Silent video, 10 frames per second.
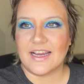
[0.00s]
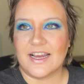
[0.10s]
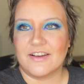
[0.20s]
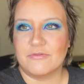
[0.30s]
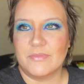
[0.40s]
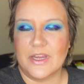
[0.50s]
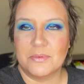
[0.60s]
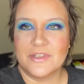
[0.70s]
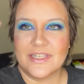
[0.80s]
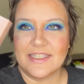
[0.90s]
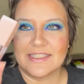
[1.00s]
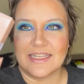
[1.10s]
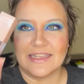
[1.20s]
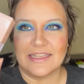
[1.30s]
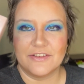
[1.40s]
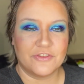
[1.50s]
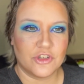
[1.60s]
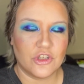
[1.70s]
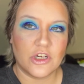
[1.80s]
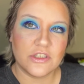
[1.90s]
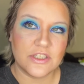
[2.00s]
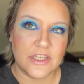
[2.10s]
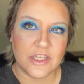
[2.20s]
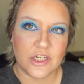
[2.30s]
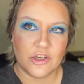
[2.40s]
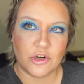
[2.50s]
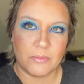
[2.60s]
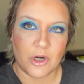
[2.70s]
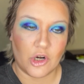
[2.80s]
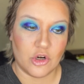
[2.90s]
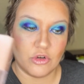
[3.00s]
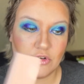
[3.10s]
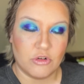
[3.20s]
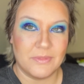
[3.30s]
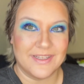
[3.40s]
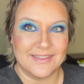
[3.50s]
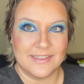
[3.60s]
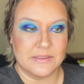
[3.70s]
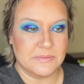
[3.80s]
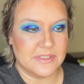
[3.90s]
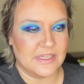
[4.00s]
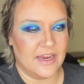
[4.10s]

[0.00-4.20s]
I Maybelline's Lifter Gloss in the color Pearl on my lips.